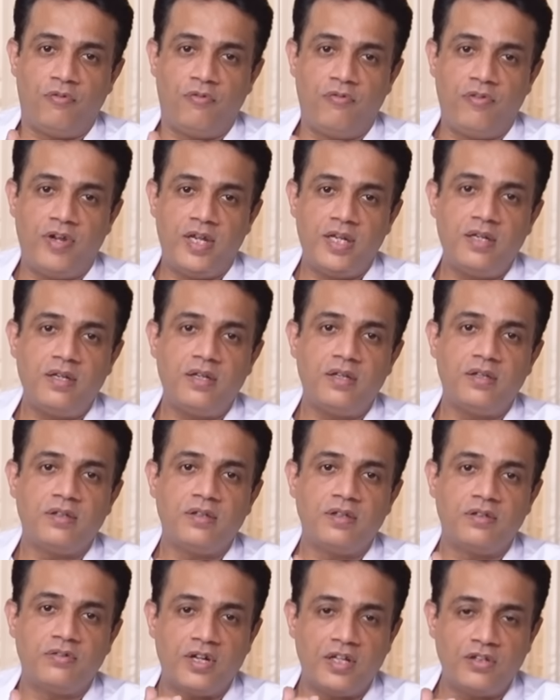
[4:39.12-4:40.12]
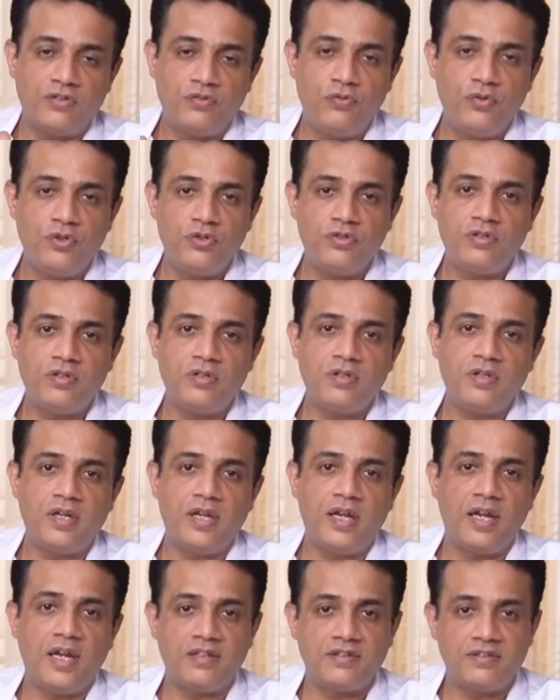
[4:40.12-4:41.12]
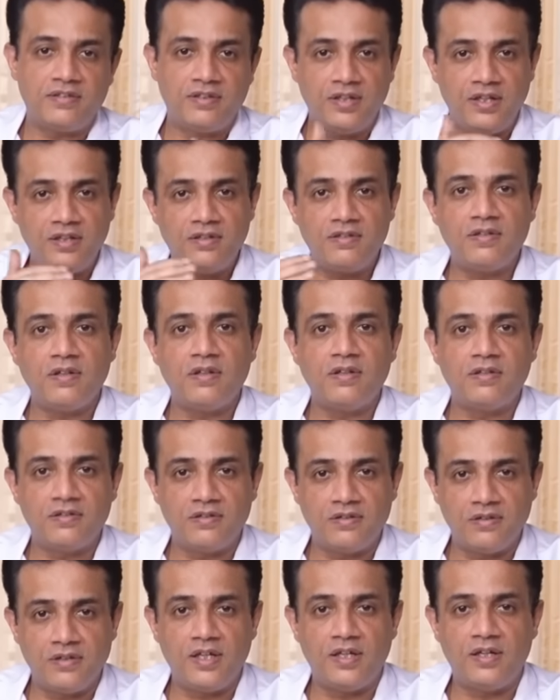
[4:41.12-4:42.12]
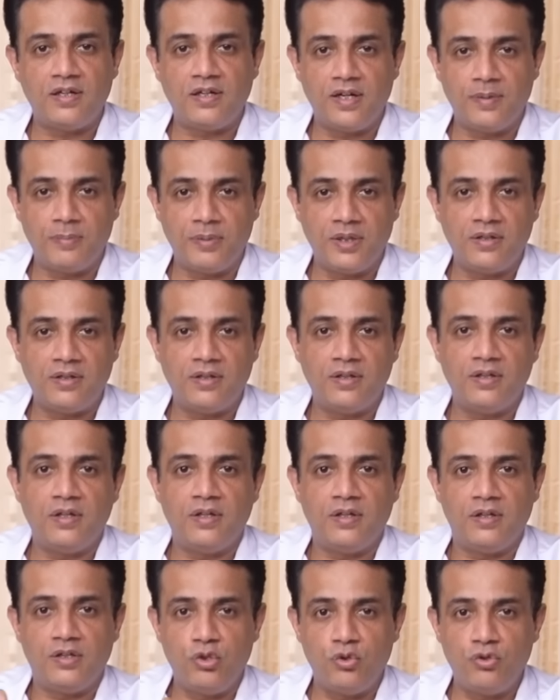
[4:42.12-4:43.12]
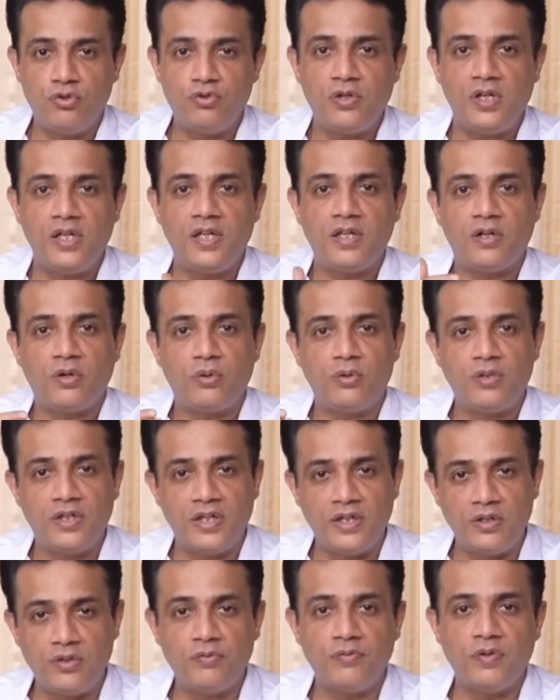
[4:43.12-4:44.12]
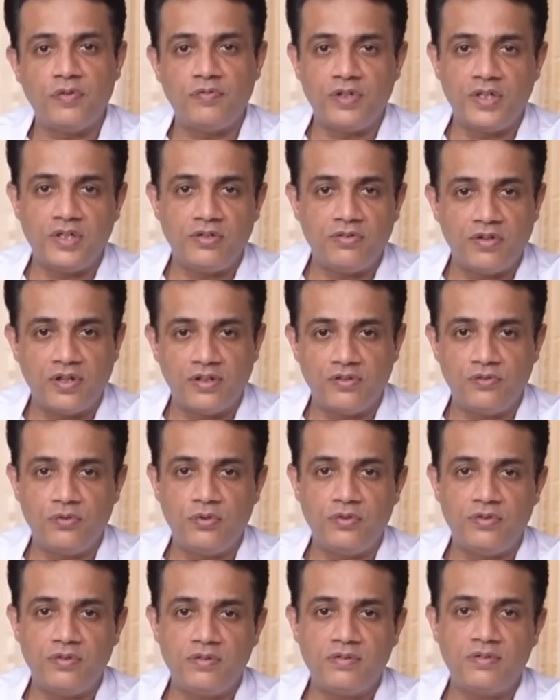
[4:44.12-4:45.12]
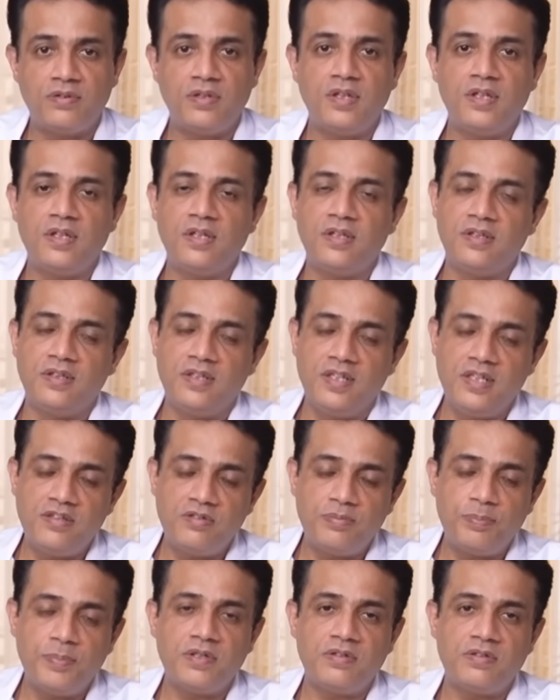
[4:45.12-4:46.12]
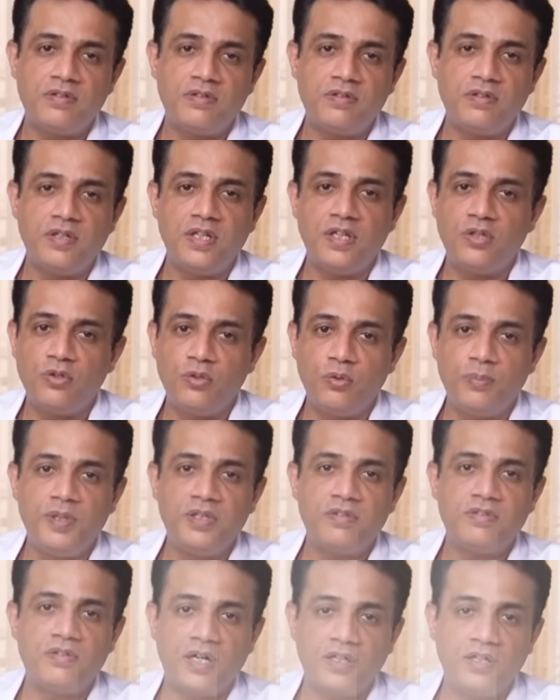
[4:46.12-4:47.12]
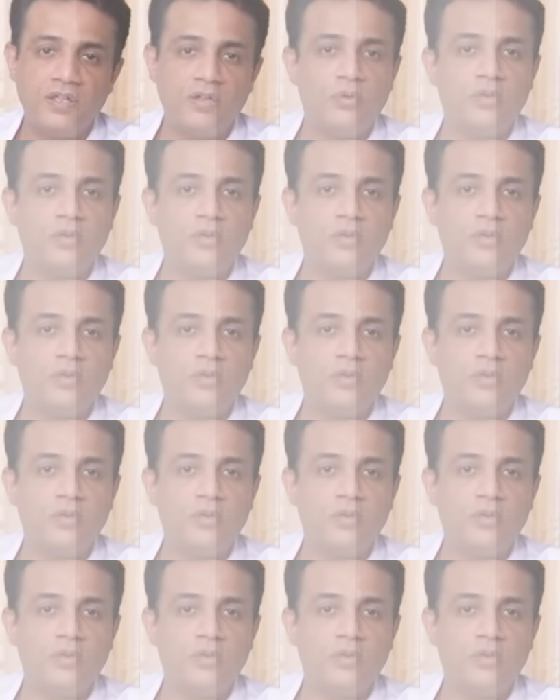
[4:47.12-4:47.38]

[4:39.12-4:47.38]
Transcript: When the transfusion exceeds a certain limit, usually around 10 to 15 transfusions, these patients need to be started